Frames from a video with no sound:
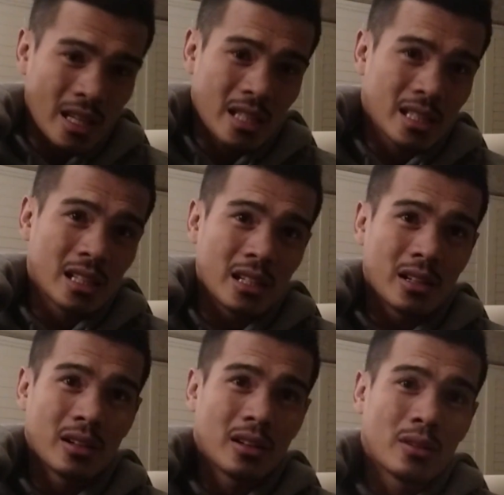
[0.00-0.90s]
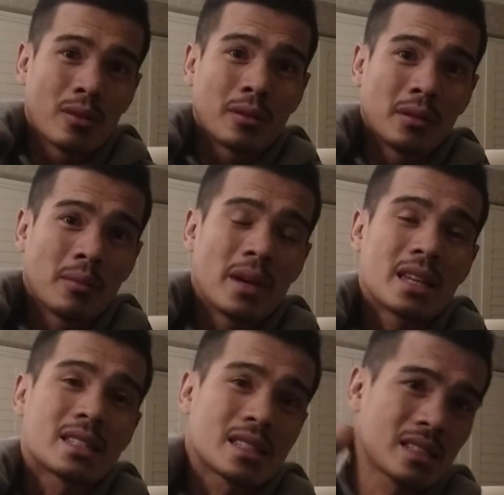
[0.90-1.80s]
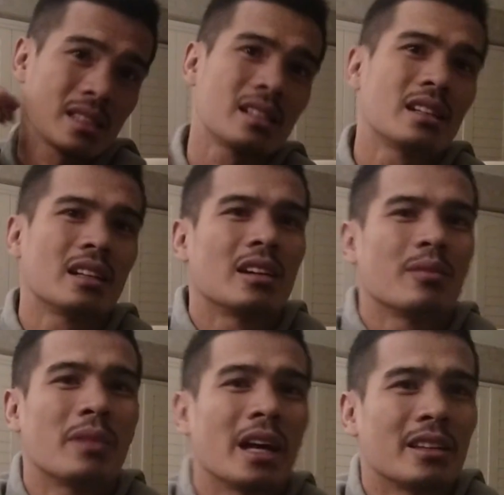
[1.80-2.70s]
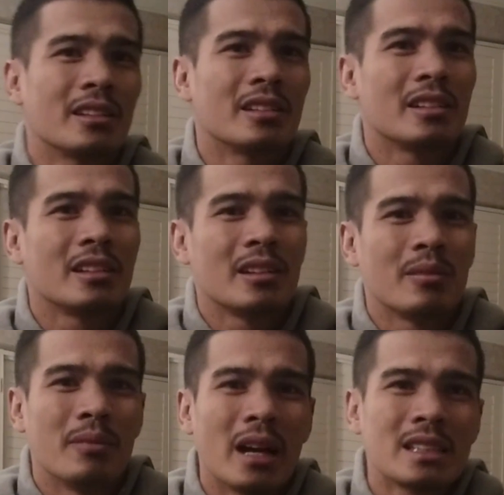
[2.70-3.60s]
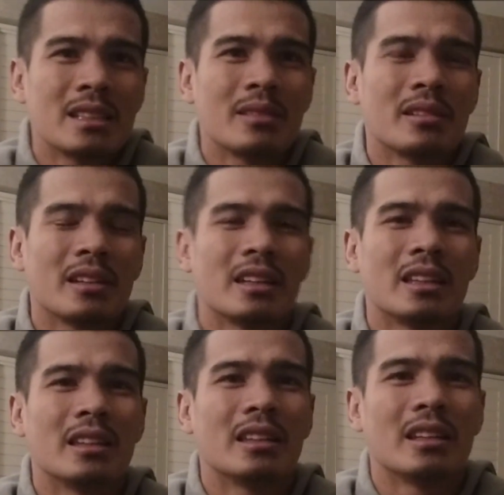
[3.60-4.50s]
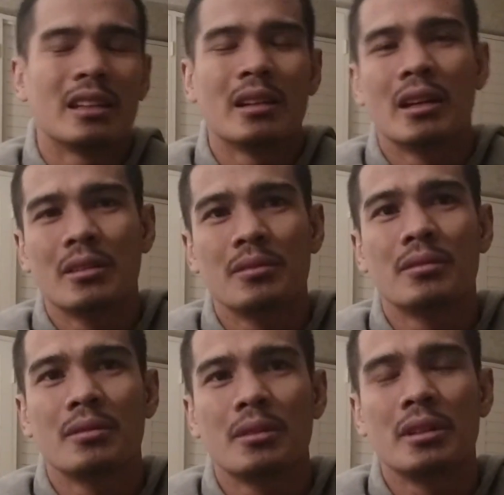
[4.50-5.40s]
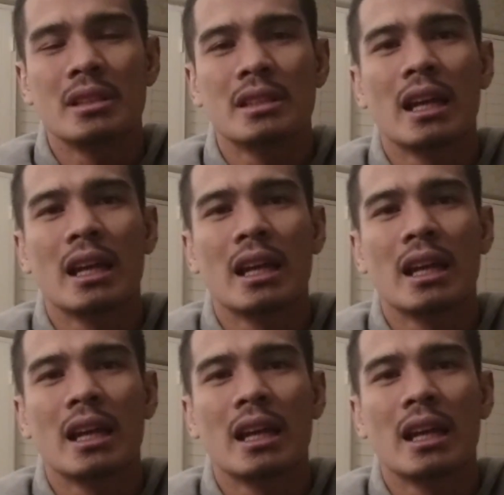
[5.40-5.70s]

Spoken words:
He's one of the best fighter boxing for this